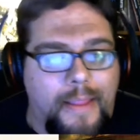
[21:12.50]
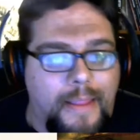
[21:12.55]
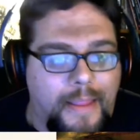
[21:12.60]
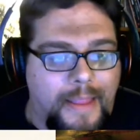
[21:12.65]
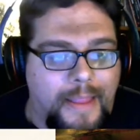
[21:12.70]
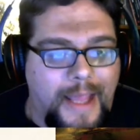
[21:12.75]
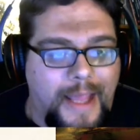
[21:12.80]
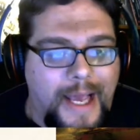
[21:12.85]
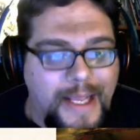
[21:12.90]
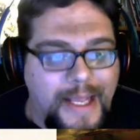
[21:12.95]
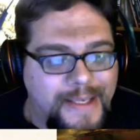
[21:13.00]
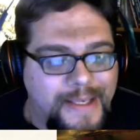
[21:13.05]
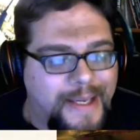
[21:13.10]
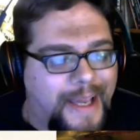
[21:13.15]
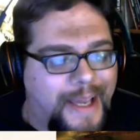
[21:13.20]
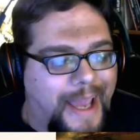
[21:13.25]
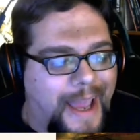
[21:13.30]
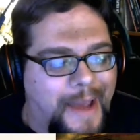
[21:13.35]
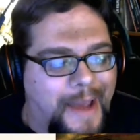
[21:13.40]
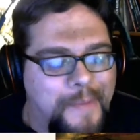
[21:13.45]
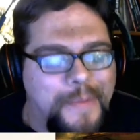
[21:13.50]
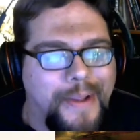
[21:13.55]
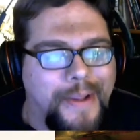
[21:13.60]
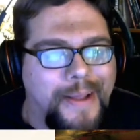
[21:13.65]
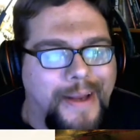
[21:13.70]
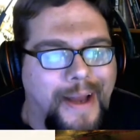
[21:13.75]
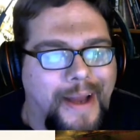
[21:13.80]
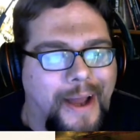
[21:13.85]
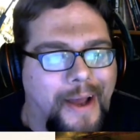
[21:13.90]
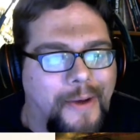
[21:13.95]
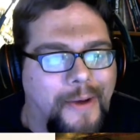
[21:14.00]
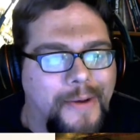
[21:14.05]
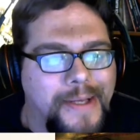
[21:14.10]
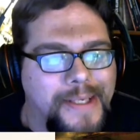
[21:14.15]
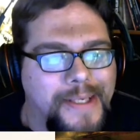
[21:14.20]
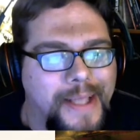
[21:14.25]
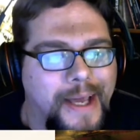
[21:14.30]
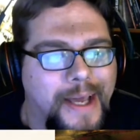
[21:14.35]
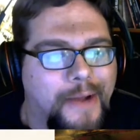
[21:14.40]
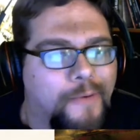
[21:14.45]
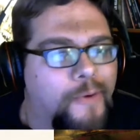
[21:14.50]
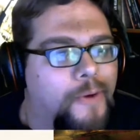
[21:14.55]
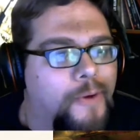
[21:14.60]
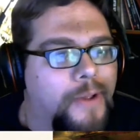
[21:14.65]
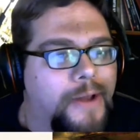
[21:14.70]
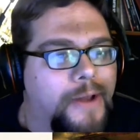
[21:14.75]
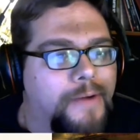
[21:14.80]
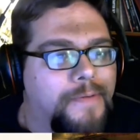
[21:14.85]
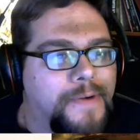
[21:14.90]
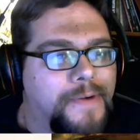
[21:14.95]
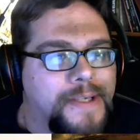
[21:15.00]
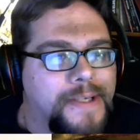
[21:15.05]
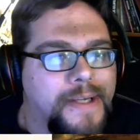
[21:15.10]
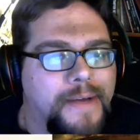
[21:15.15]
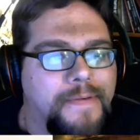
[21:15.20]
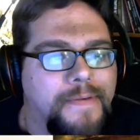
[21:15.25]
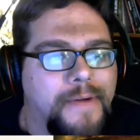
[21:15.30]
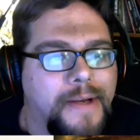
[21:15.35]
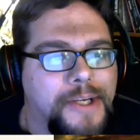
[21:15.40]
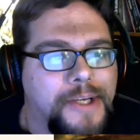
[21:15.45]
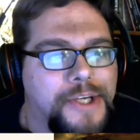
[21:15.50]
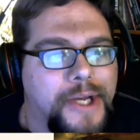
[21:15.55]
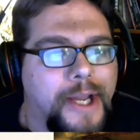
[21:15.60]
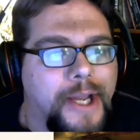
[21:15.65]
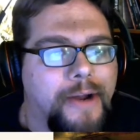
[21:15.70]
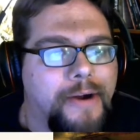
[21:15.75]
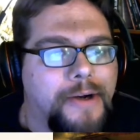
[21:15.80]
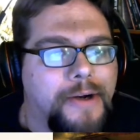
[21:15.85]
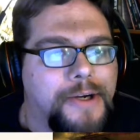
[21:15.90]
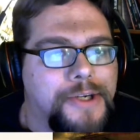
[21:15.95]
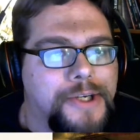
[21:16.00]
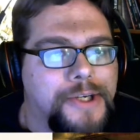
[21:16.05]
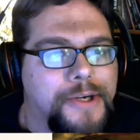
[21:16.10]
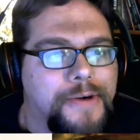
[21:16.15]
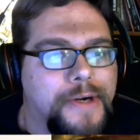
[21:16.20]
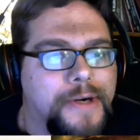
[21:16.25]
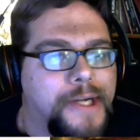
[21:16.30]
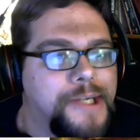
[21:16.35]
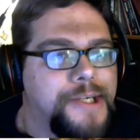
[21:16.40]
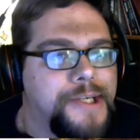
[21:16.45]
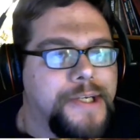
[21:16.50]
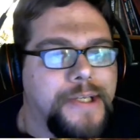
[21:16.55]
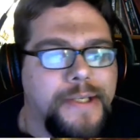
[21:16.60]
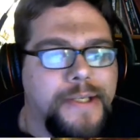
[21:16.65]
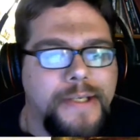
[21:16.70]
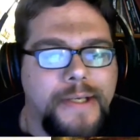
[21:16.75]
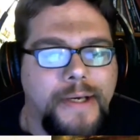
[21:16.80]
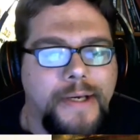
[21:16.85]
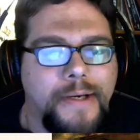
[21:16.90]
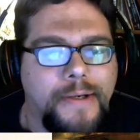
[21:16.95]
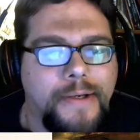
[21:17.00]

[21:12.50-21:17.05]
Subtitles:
Let's gamble it. I always like rolling for stuff on character generation. So